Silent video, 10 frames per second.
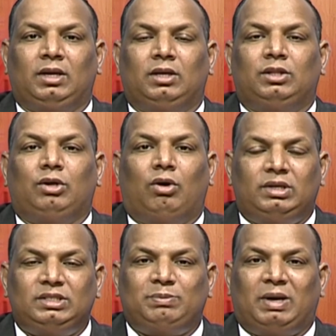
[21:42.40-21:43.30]
The
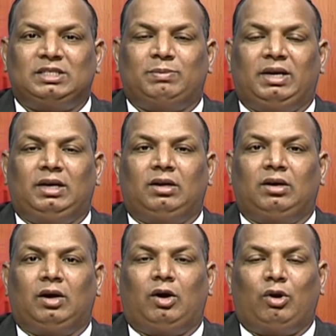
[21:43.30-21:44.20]
orders passed by it
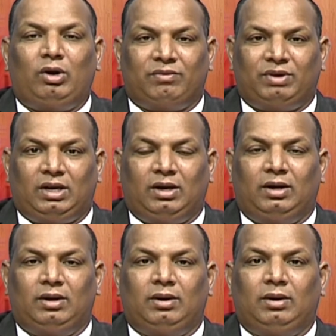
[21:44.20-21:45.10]
are not affected
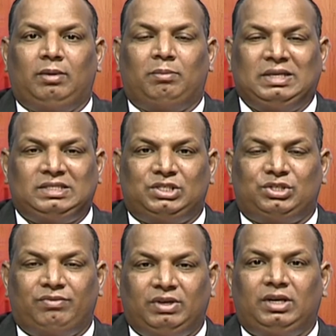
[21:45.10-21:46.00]
by such
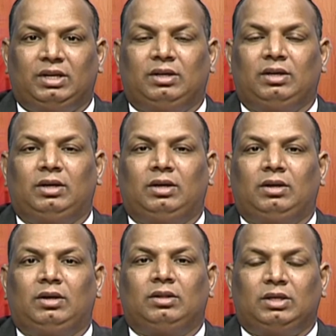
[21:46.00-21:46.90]
defect in
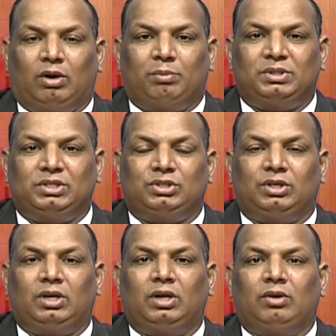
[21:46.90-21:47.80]
the composition
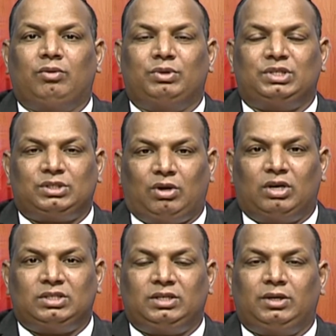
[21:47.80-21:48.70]
which is
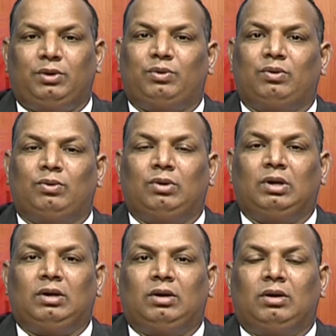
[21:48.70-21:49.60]
caused due
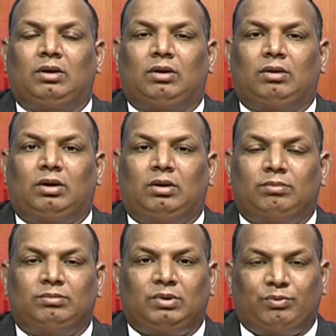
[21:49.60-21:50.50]
to
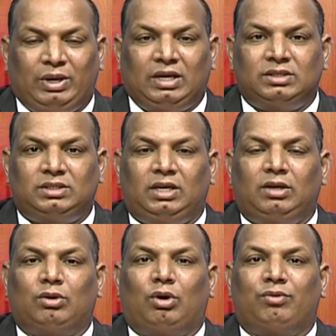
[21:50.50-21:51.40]
vacancy
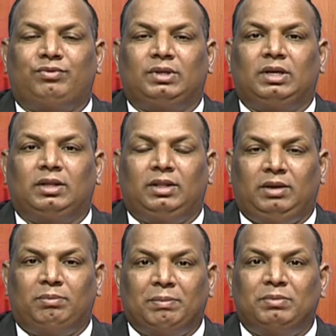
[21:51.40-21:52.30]
of the
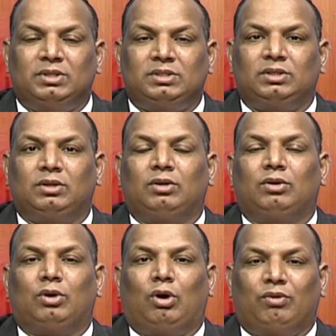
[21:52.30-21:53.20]
members
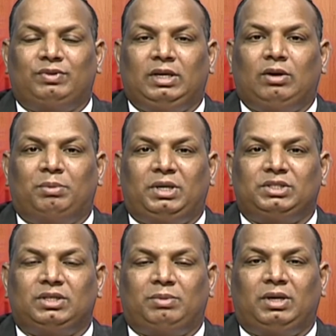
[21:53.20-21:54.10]
of the Competition
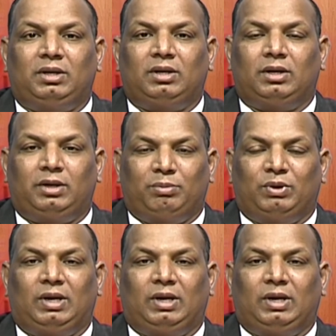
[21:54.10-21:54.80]
Appellate Tribunal.